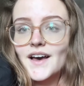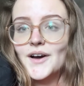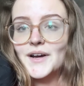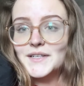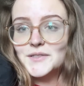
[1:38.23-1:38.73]

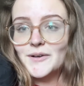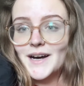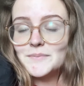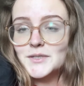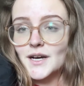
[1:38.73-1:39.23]
Okay, so
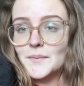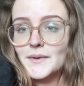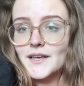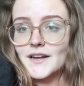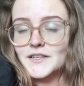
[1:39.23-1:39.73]
I'm dumb,
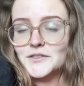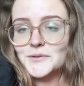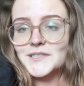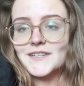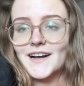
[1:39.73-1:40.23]
and I just
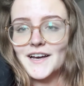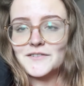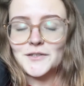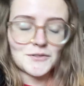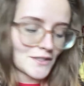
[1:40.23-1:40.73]
realized that I have
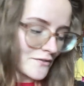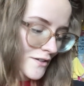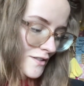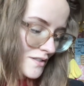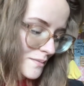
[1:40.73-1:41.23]
to go
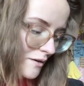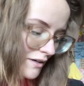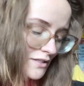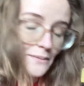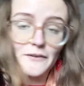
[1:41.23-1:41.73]
deliver some
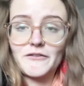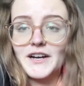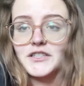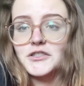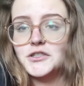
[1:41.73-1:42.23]
earrings to my
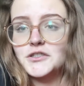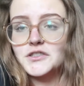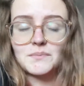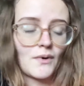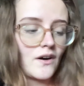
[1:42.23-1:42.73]
friend. She
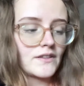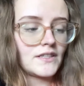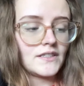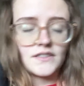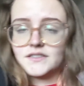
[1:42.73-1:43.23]
just bought
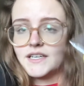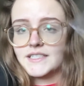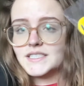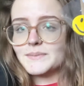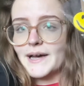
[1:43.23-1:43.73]
these
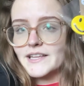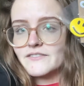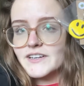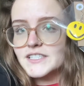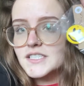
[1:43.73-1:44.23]
smiley
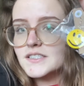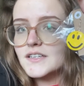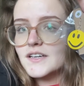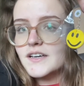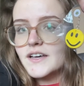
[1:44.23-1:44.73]
face
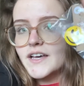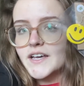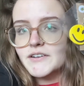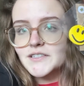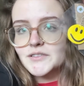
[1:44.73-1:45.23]

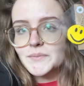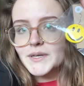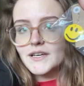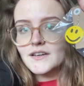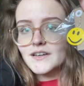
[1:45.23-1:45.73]
earrings from
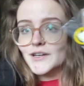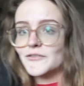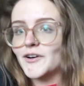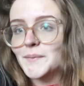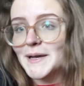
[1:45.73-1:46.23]
me. Go
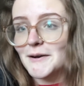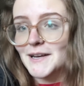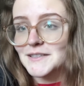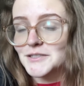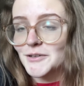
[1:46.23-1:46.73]
follow my
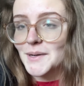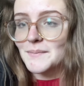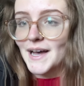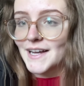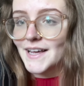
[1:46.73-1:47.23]
earring
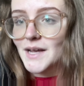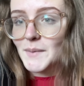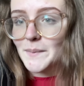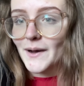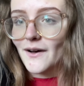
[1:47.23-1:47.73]
Instagram at
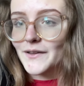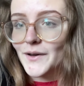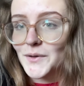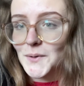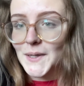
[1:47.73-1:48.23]

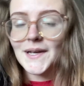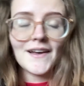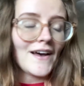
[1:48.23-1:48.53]
handmadebyholly03.